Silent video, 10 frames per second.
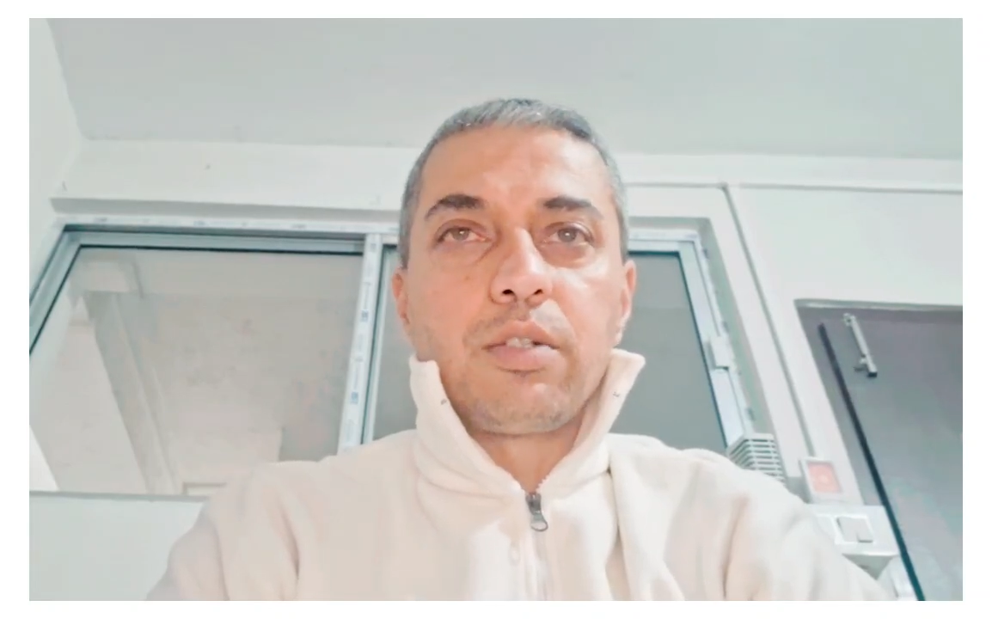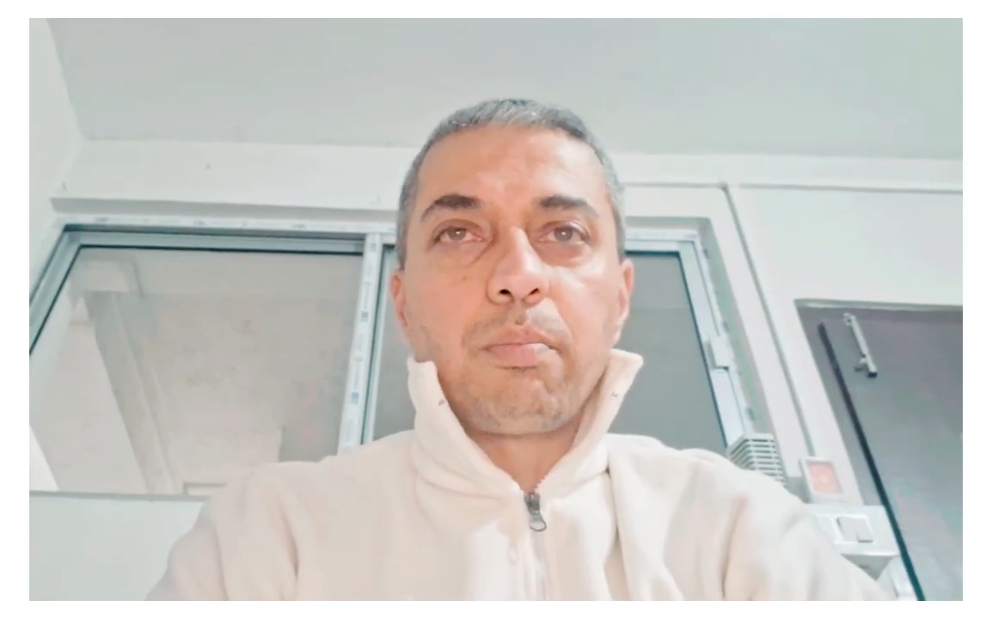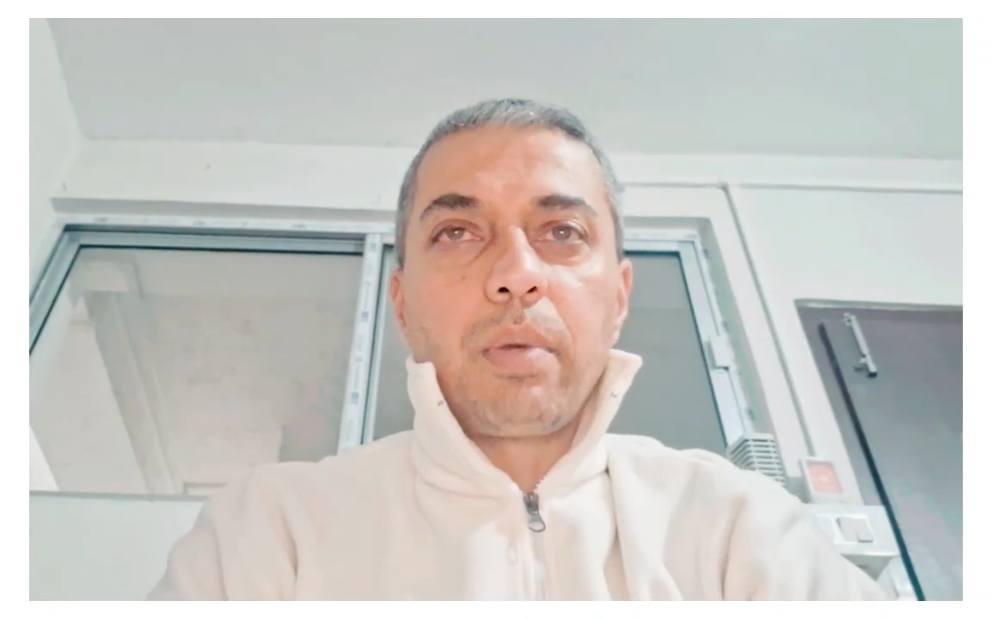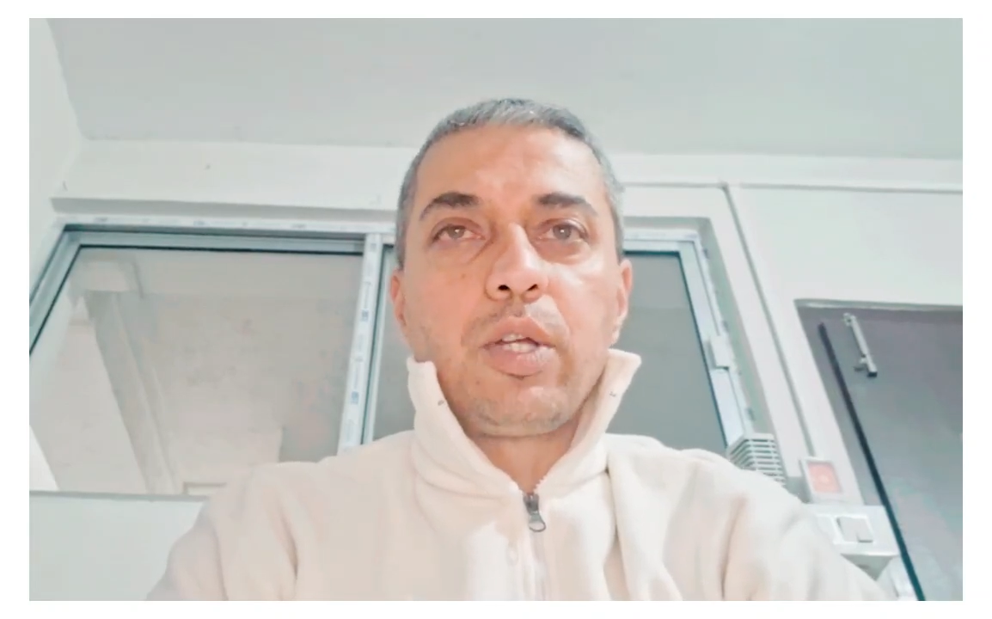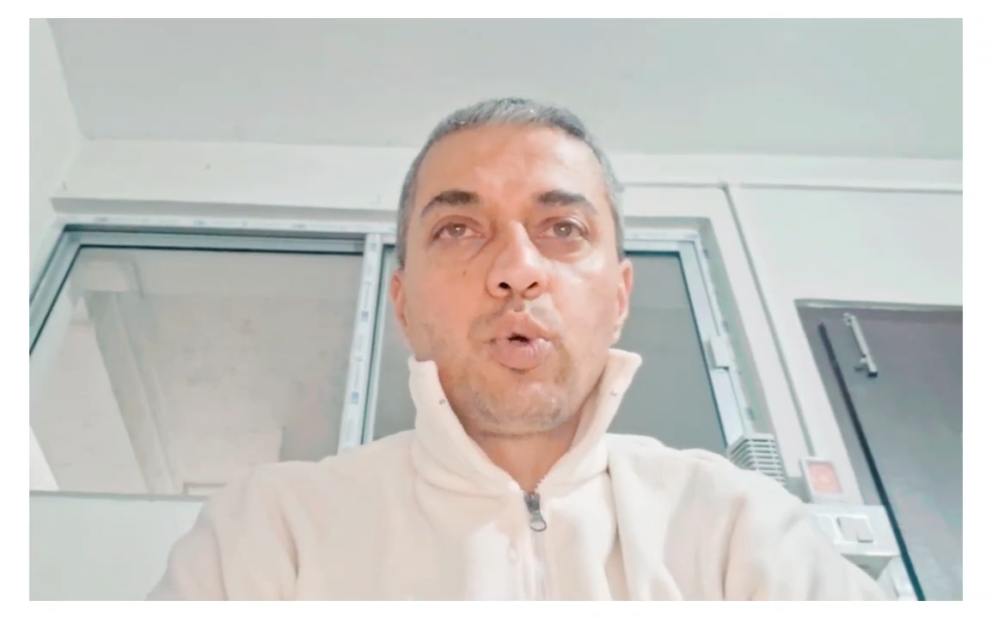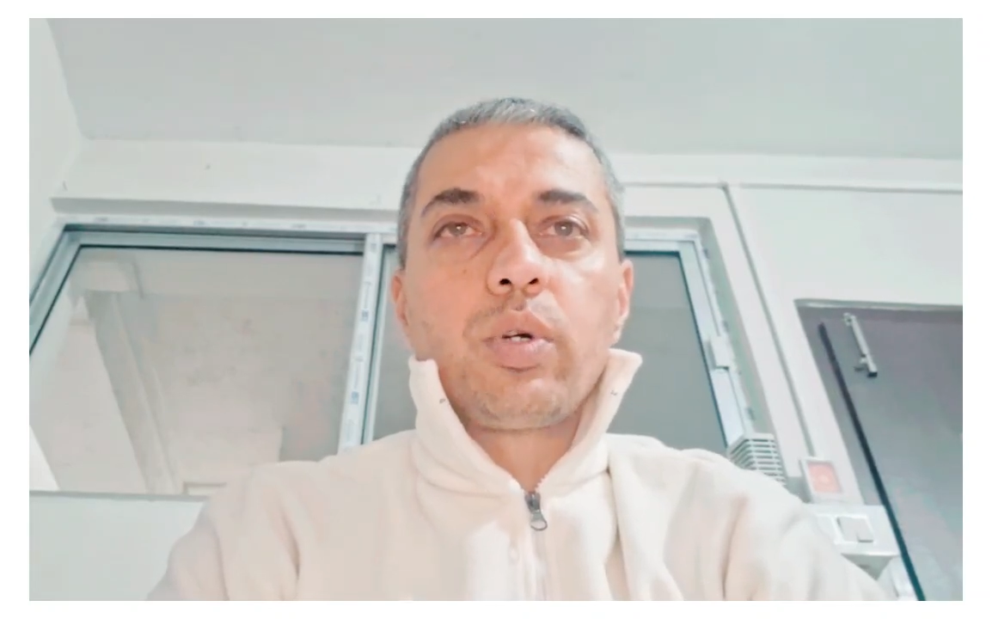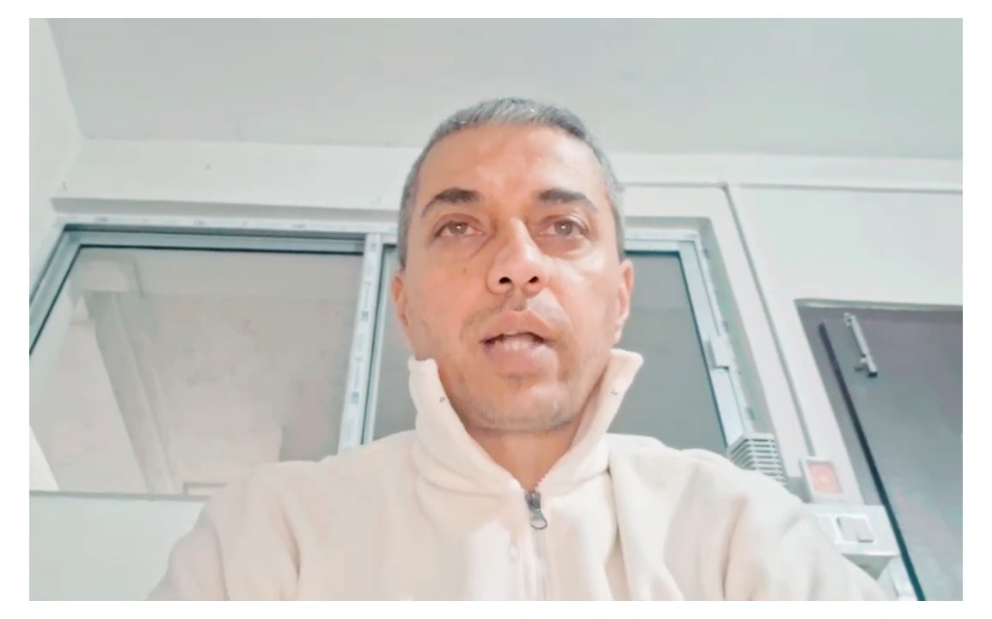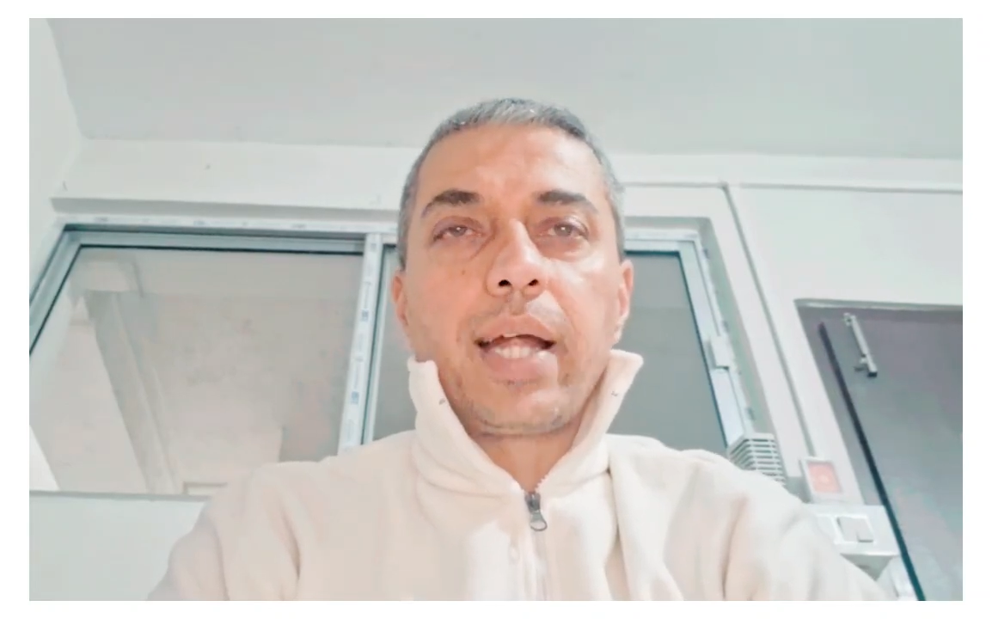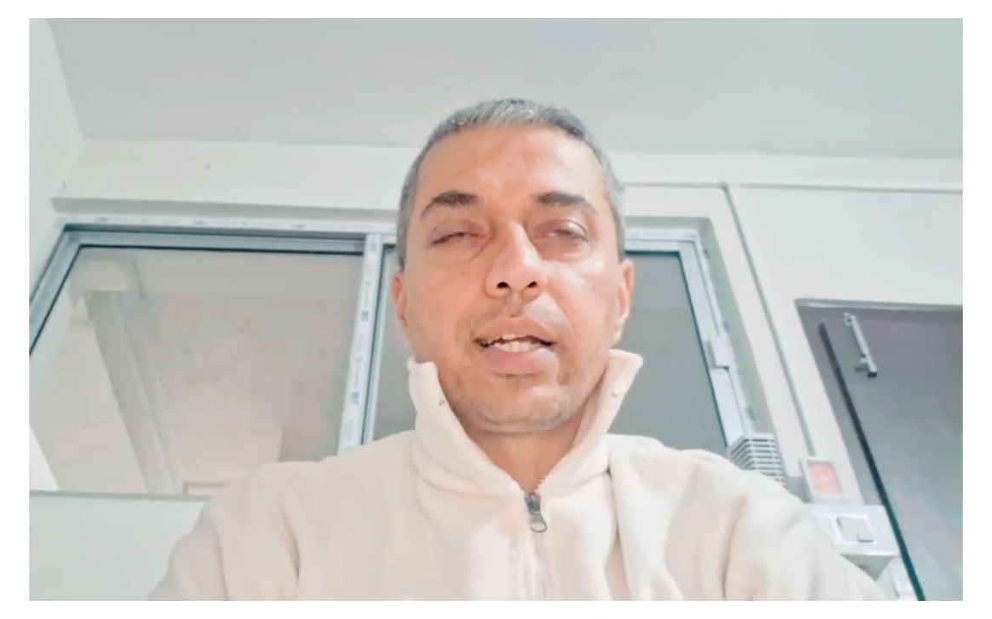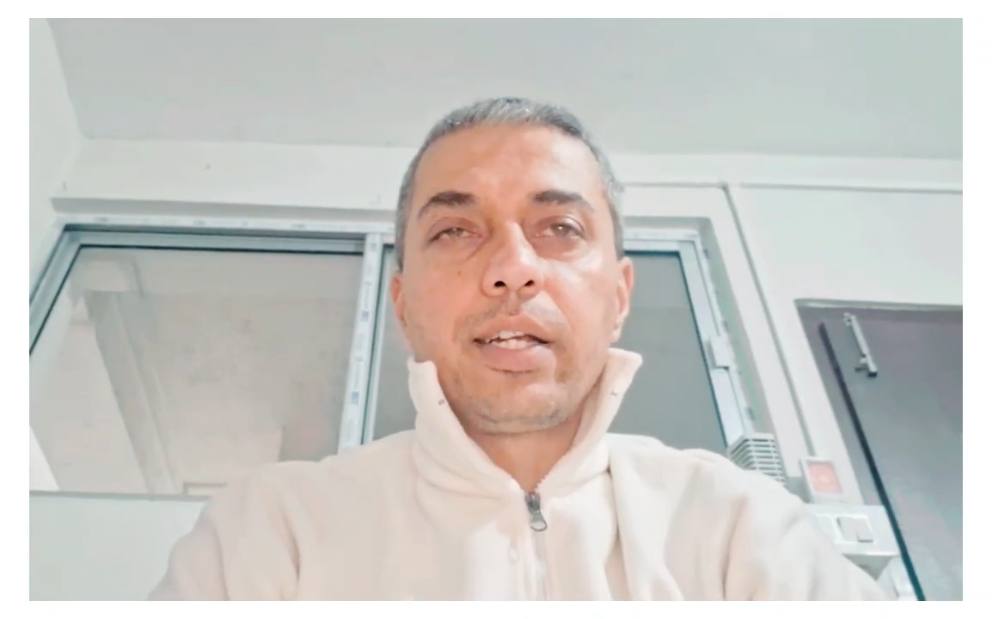May you
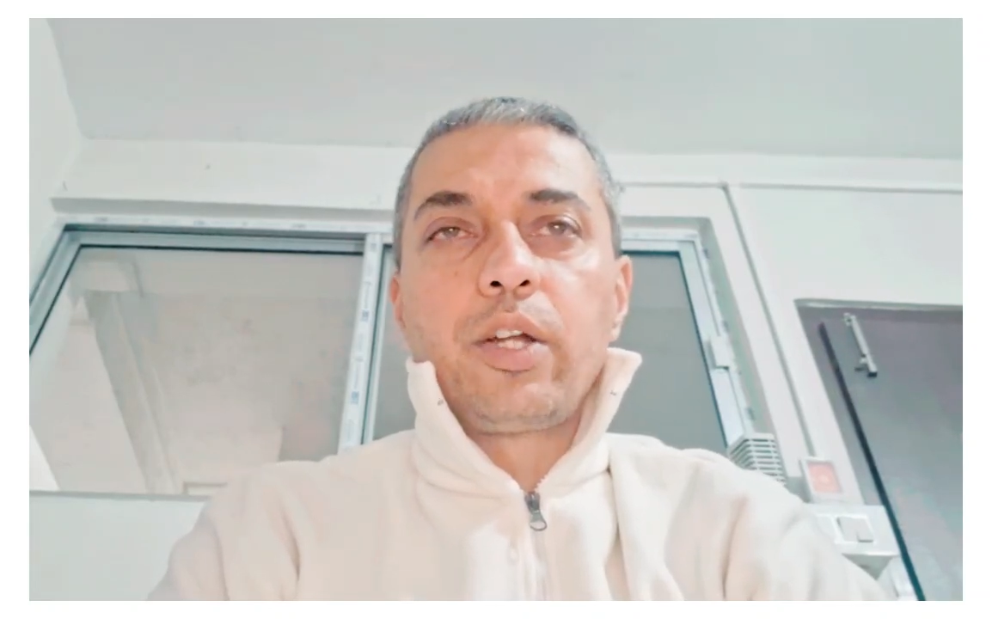tighten